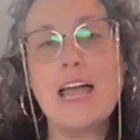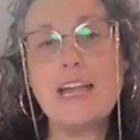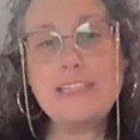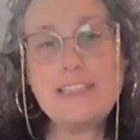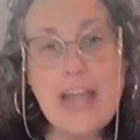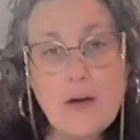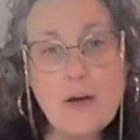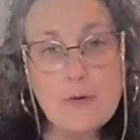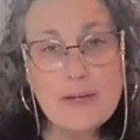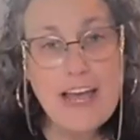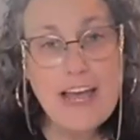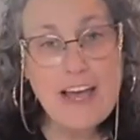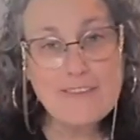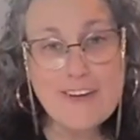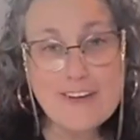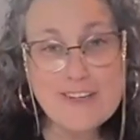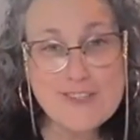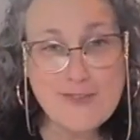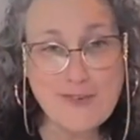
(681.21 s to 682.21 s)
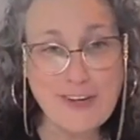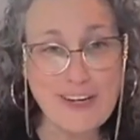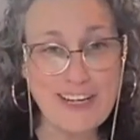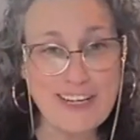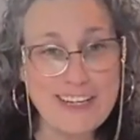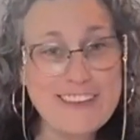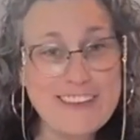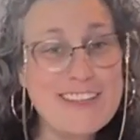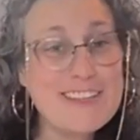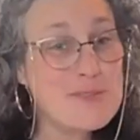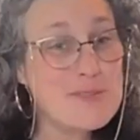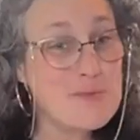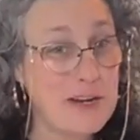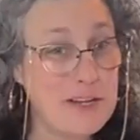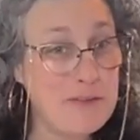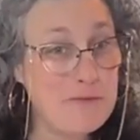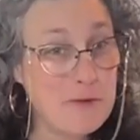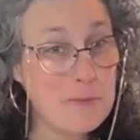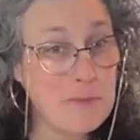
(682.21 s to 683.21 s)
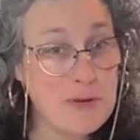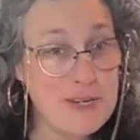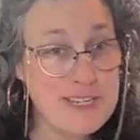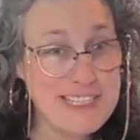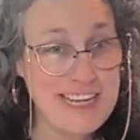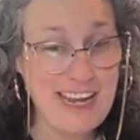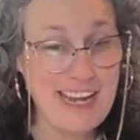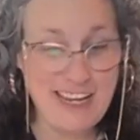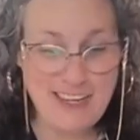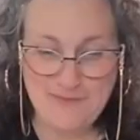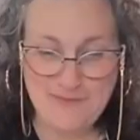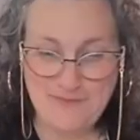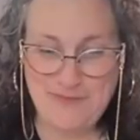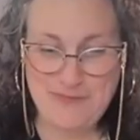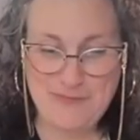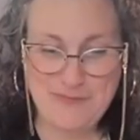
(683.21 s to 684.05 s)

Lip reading: And now we have our screen that's ready for printing.